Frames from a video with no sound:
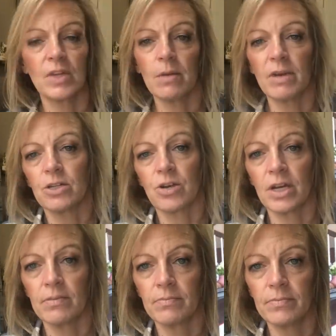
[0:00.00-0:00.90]
I might try
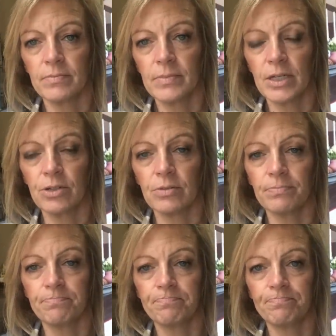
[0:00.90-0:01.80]
it. I don't know.
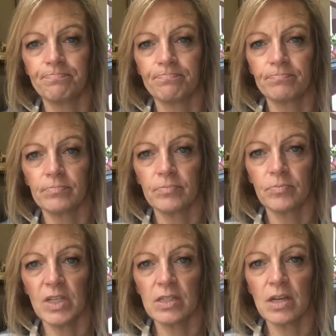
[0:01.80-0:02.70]

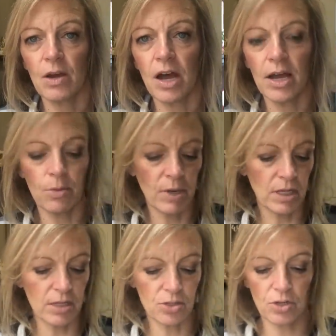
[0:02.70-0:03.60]
It's not high on my
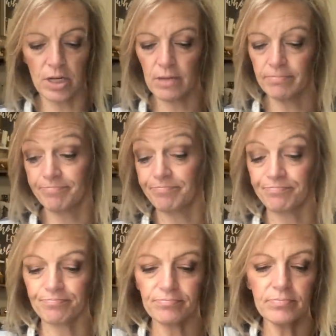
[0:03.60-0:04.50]
list right now,
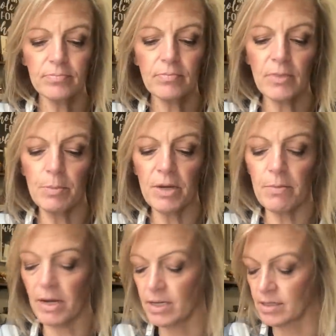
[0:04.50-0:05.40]
but I
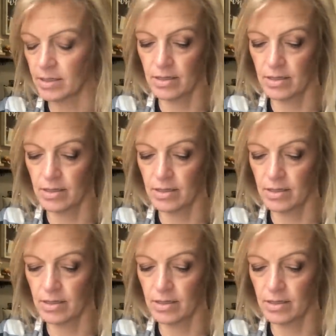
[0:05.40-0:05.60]
might.